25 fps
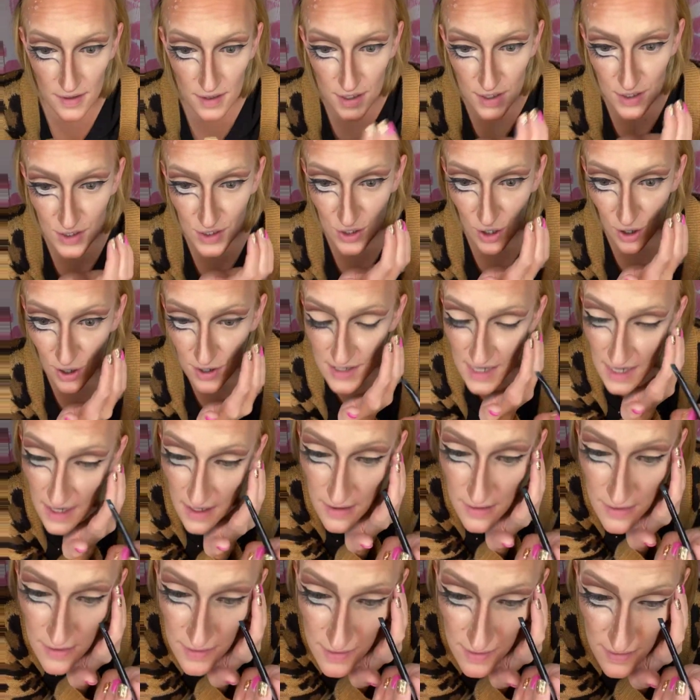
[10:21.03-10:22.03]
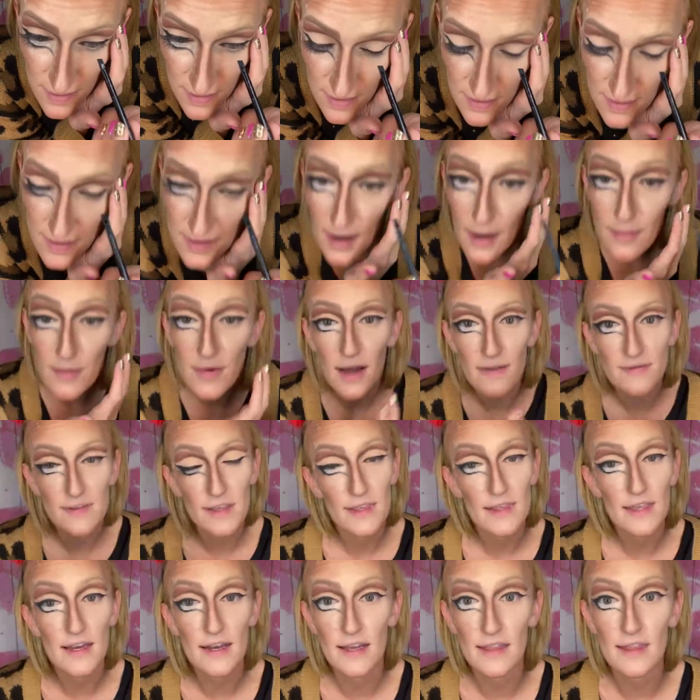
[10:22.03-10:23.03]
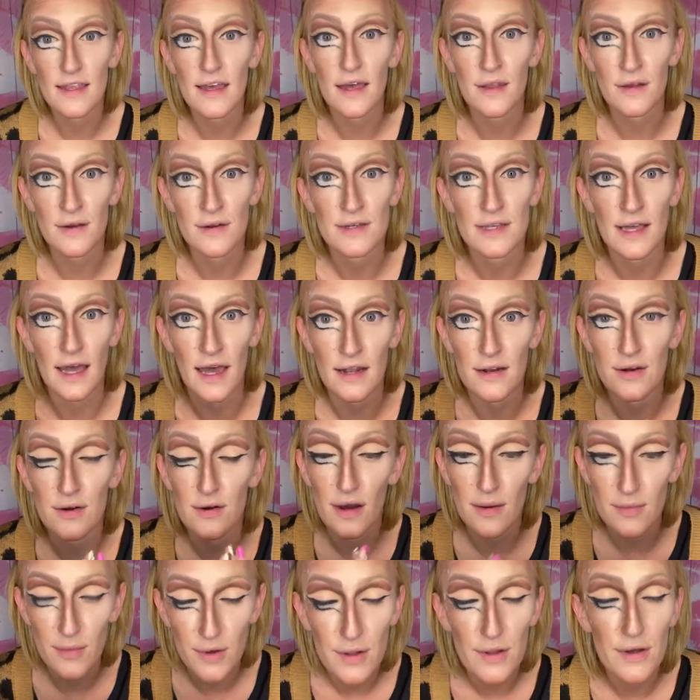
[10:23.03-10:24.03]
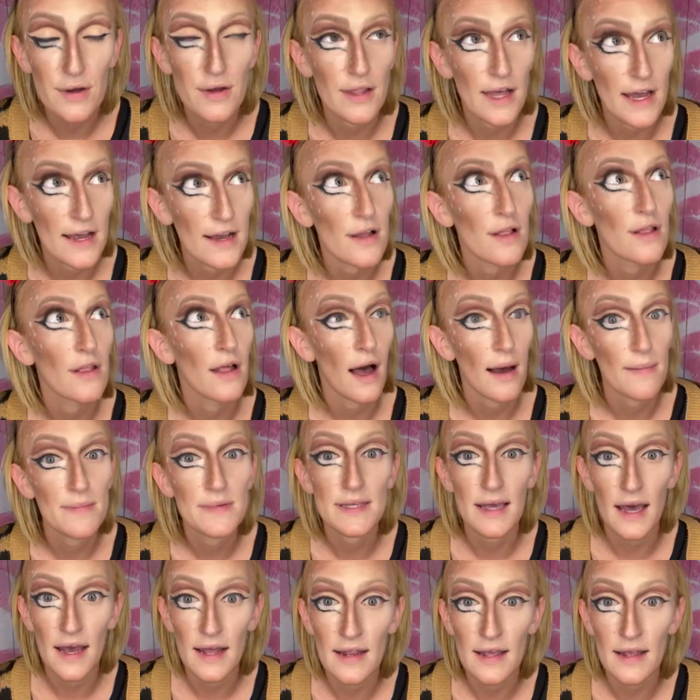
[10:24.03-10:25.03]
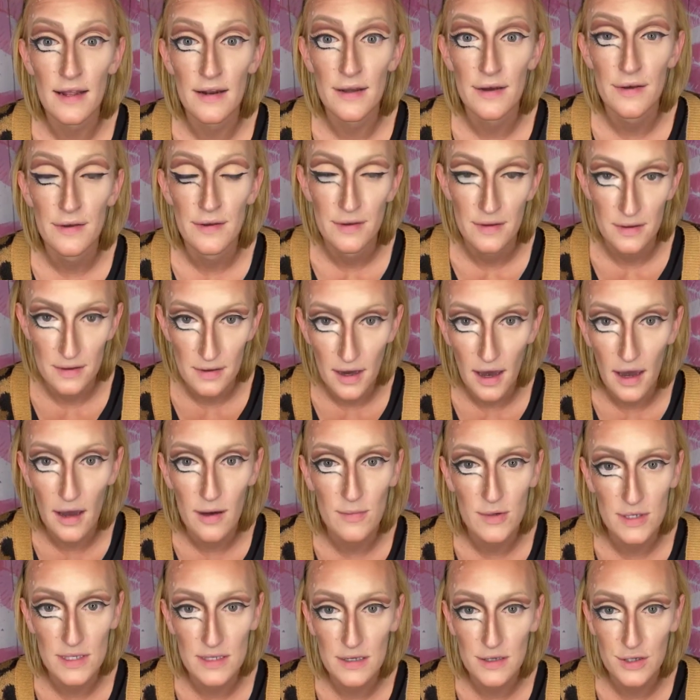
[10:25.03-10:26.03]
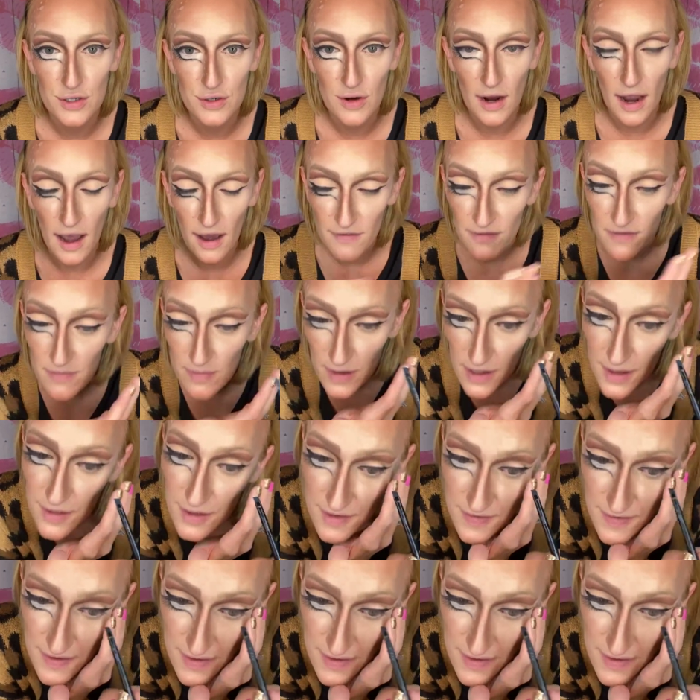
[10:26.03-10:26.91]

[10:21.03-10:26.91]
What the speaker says: Darn it! Now I'm gonna have to thicken the other side, or I'm gonna look like a lopsided, I almost said giraffe, but this